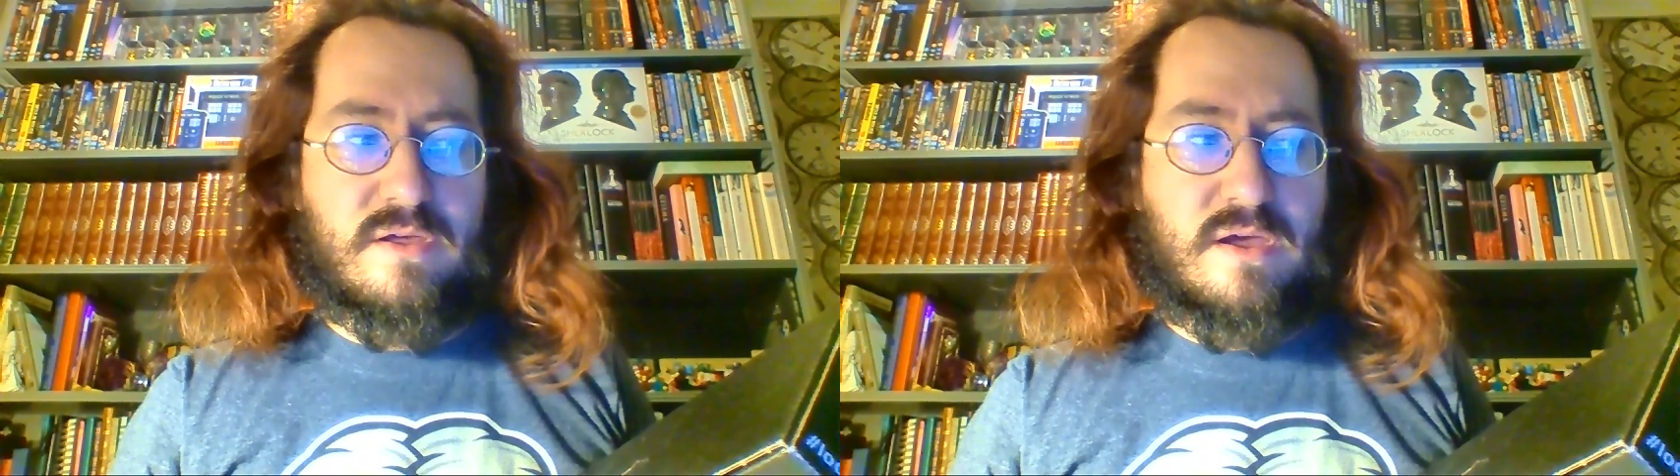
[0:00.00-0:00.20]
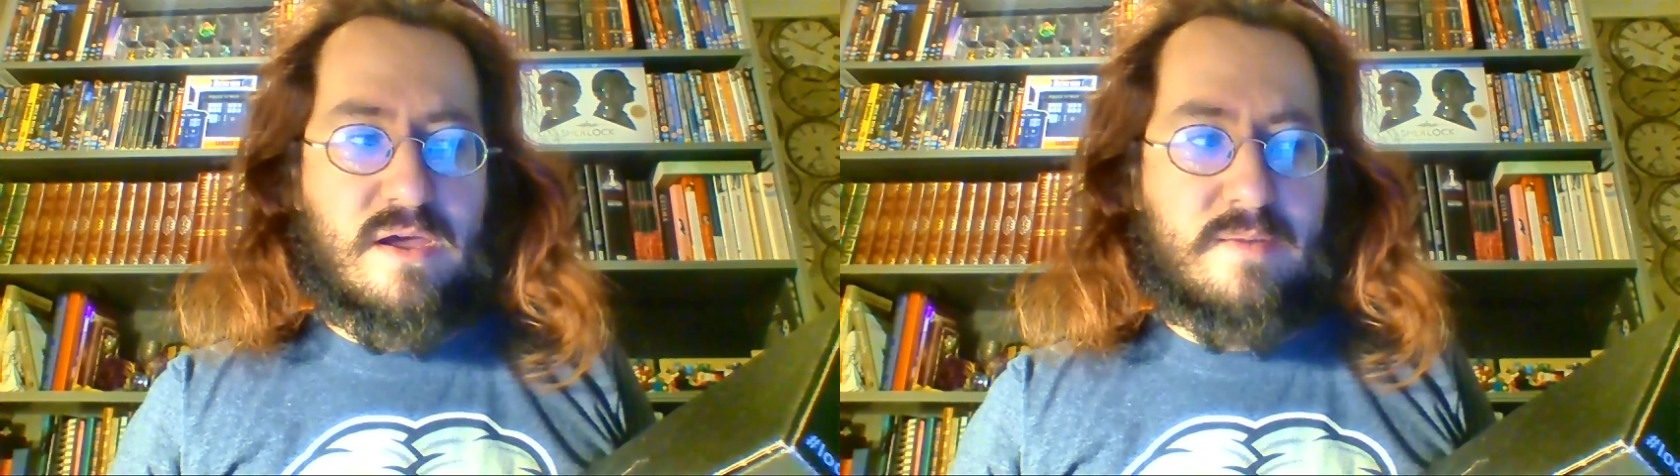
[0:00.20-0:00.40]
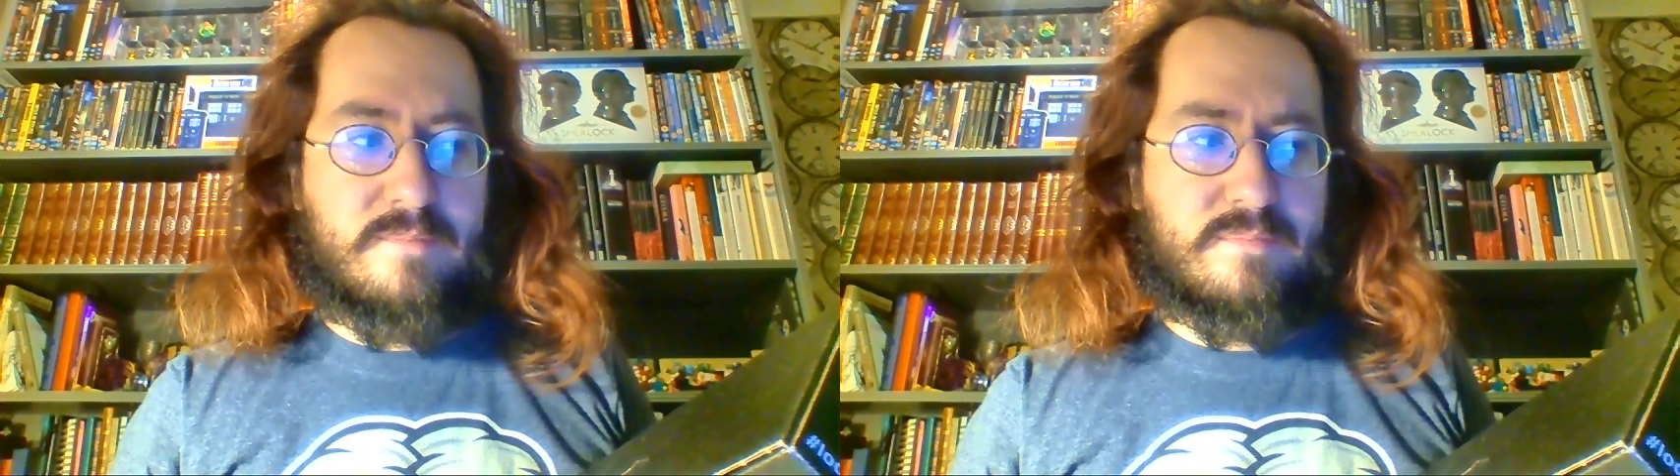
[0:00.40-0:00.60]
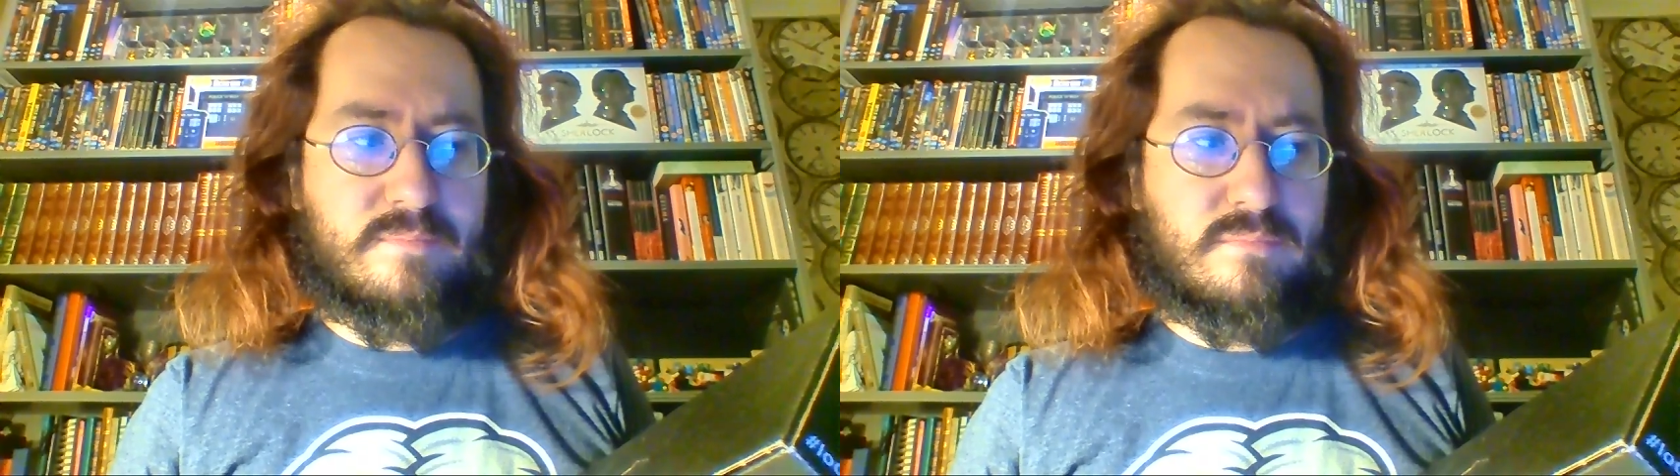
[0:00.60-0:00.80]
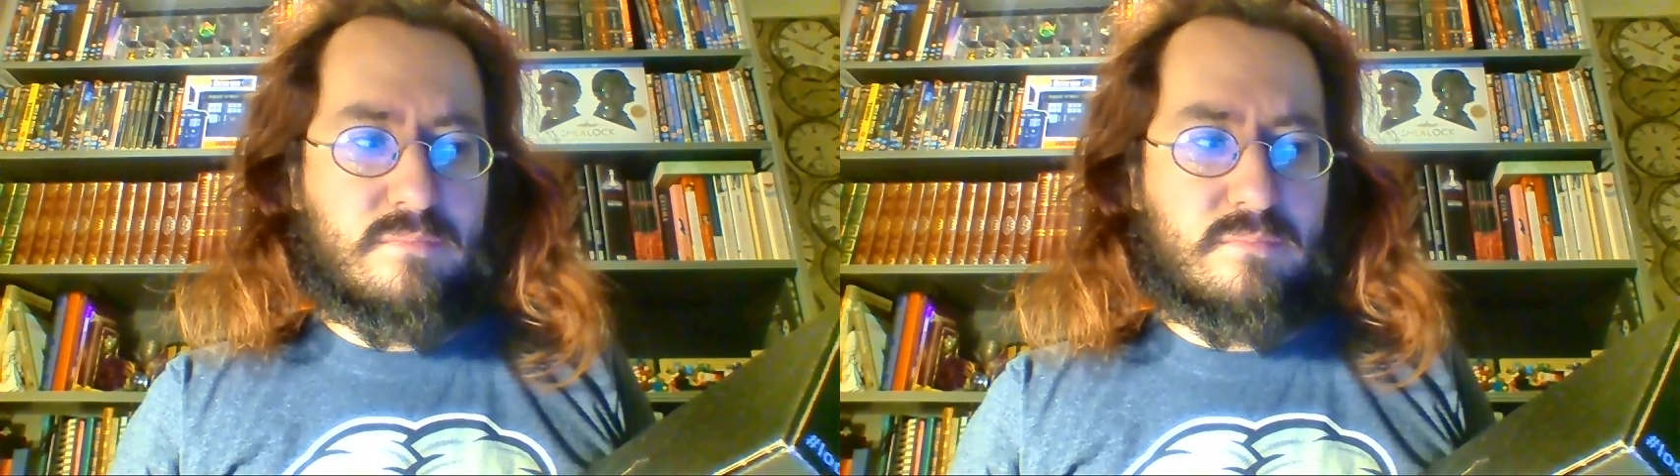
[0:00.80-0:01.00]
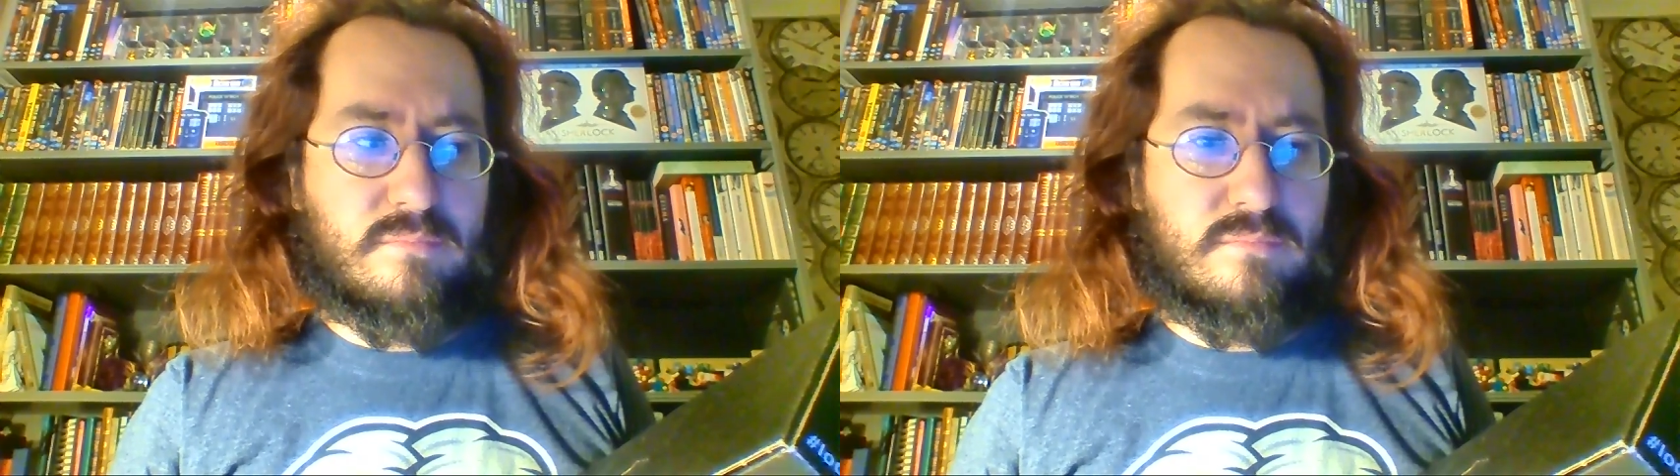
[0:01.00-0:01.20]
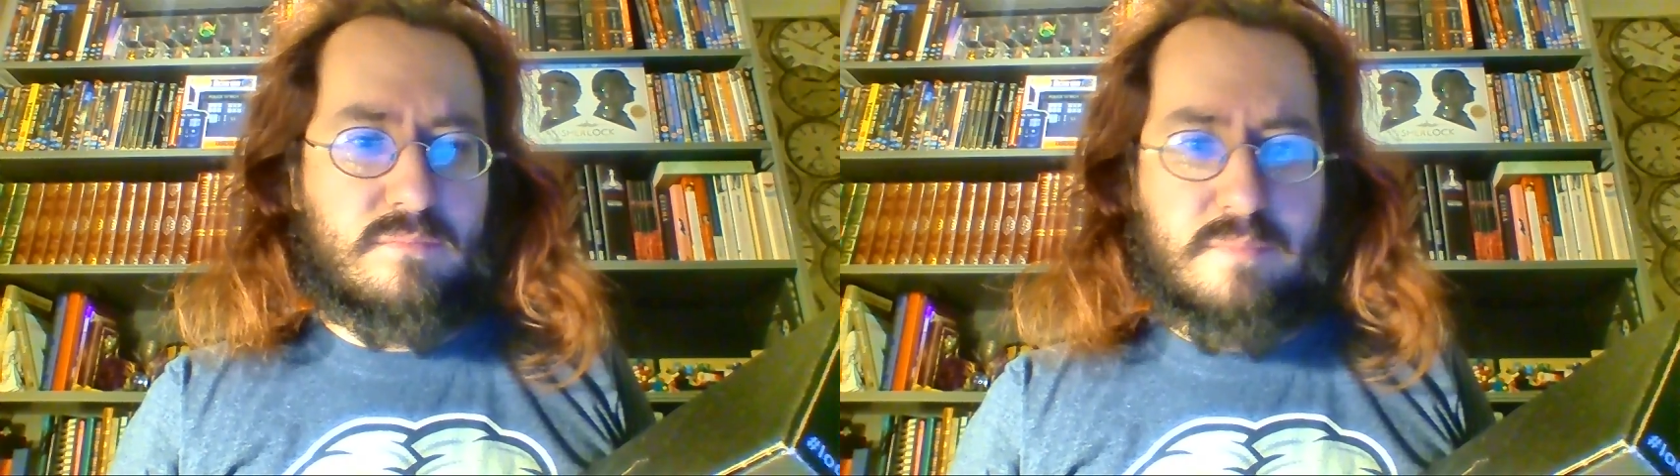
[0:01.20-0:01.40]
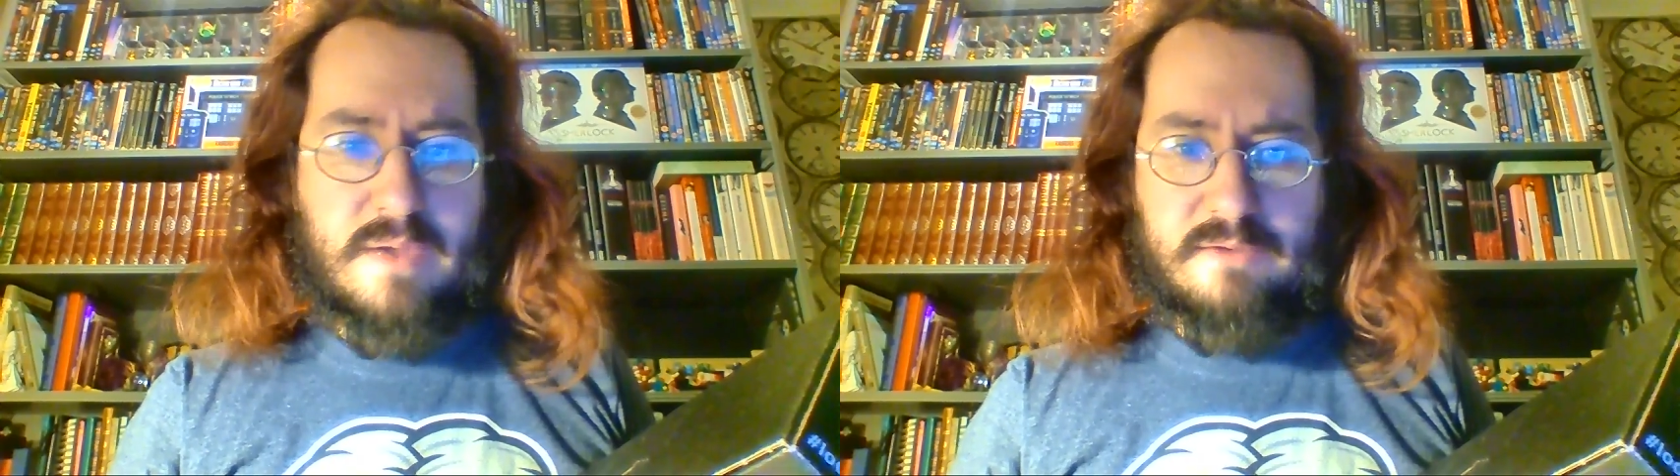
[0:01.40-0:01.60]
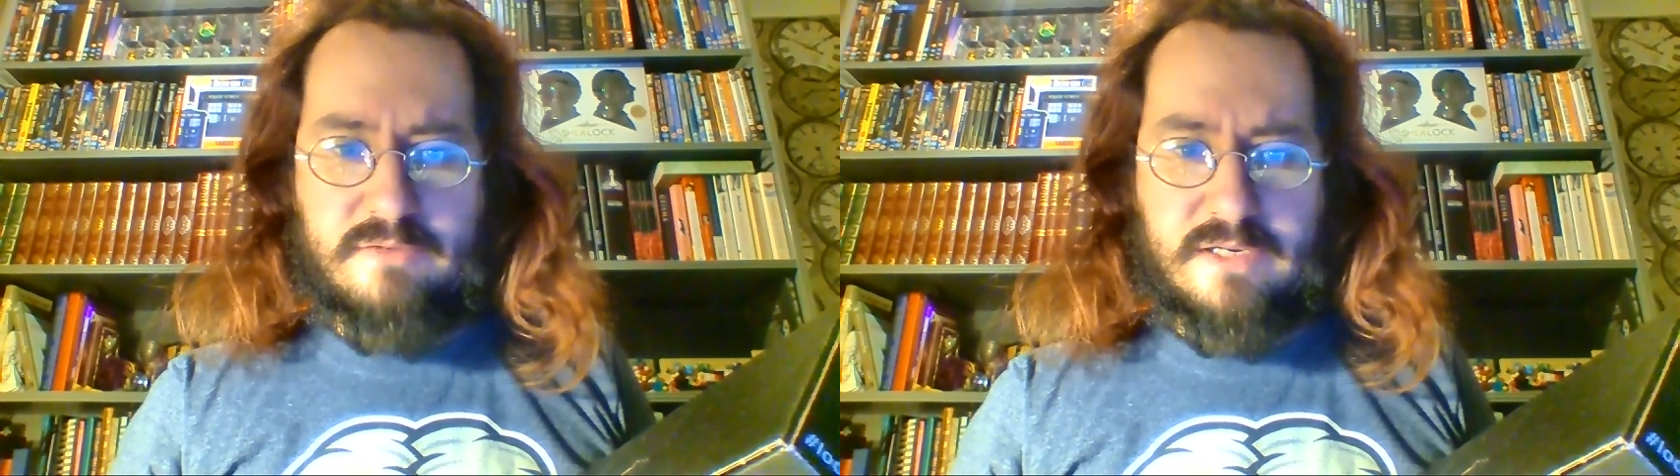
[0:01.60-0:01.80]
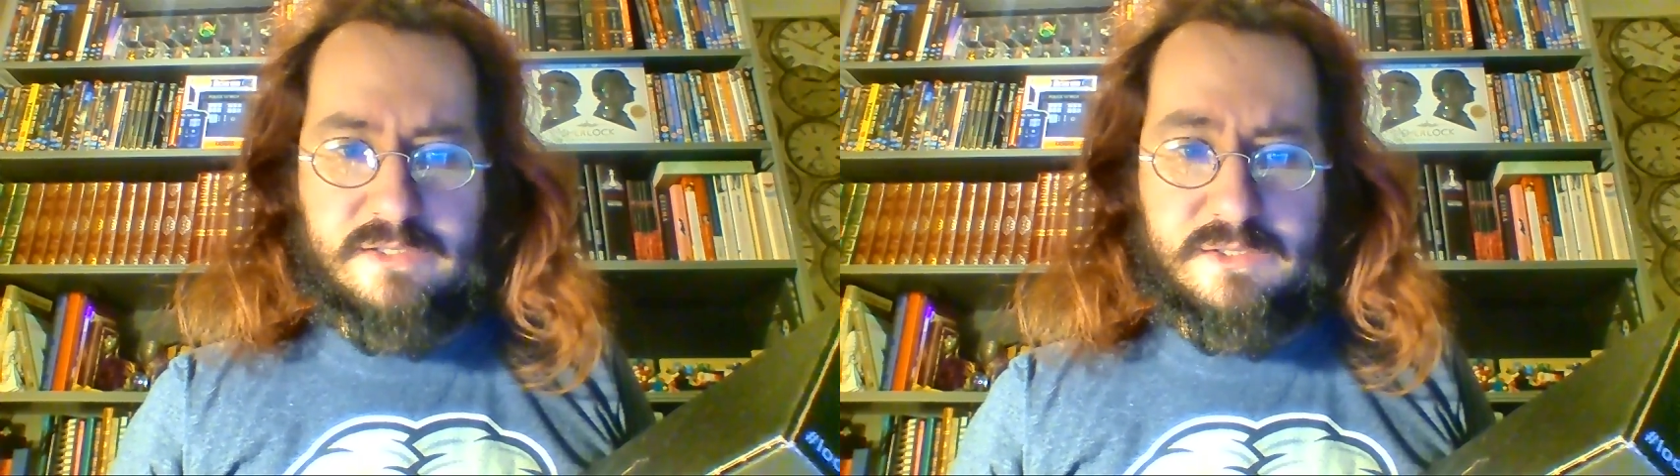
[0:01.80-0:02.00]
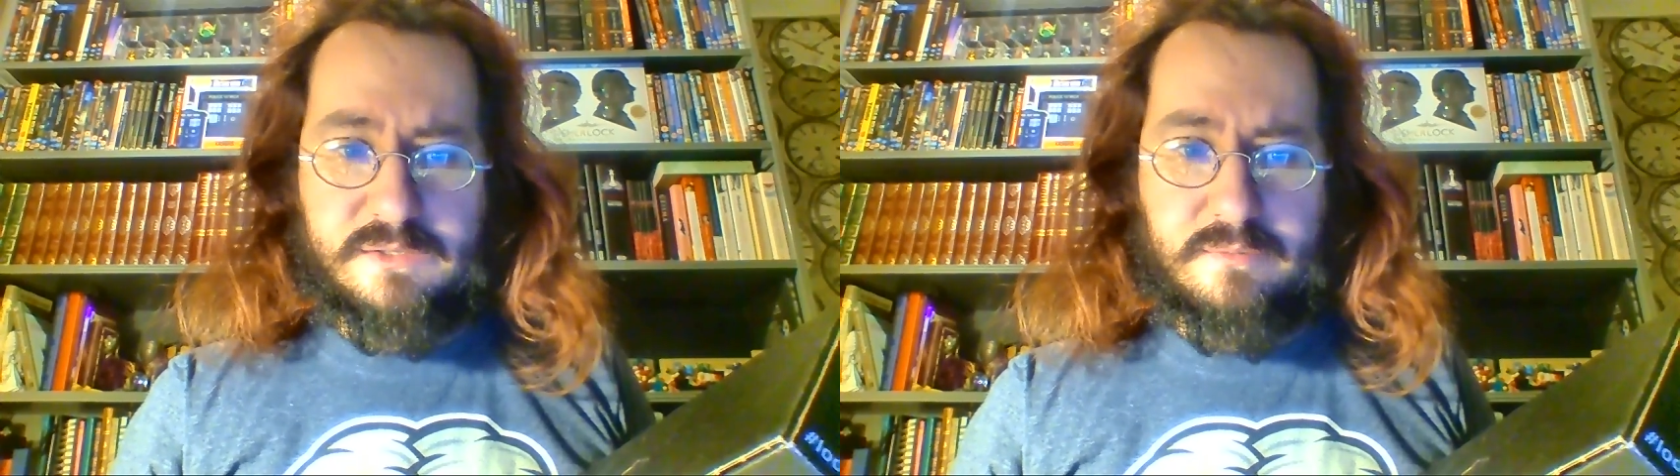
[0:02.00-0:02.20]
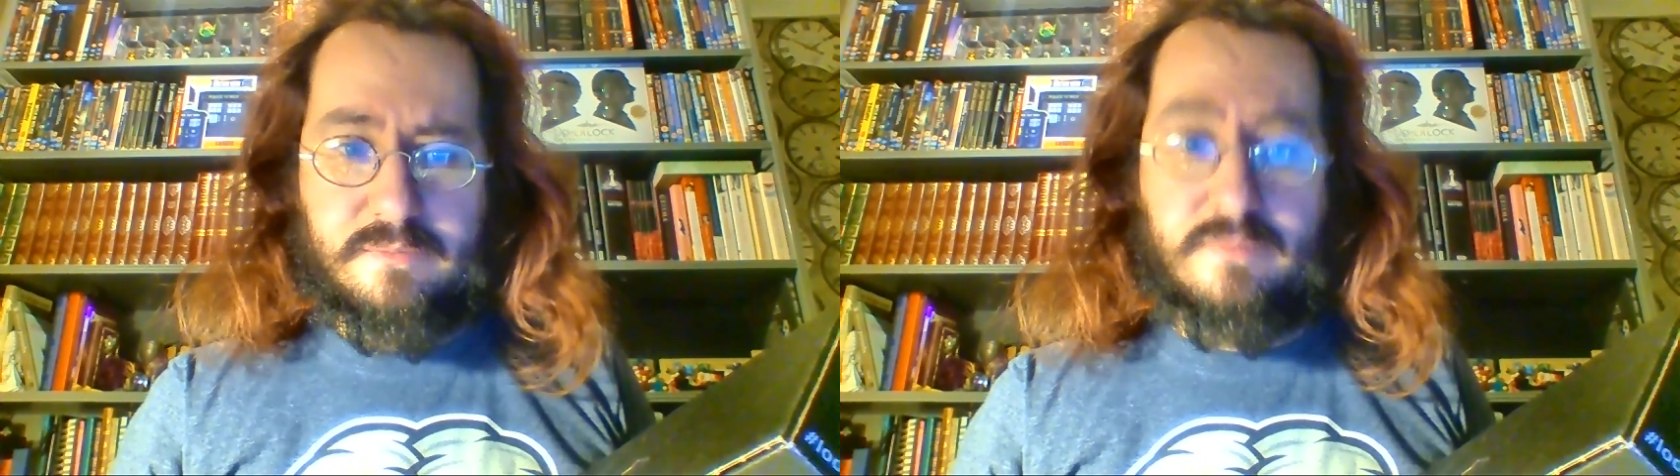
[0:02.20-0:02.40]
Power Rangers,